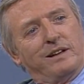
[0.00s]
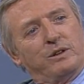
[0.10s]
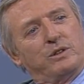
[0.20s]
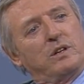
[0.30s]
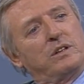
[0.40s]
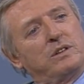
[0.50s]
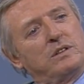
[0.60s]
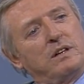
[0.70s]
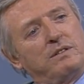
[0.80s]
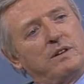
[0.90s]
And you shut
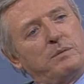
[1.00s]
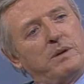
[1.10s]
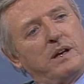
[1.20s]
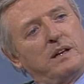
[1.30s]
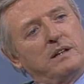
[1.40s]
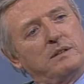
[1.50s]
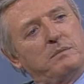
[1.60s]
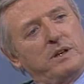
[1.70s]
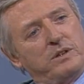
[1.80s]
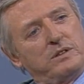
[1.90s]
yourself up and
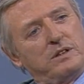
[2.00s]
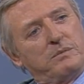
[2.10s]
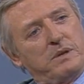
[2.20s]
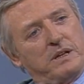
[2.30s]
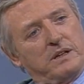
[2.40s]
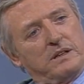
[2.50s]
made yourself make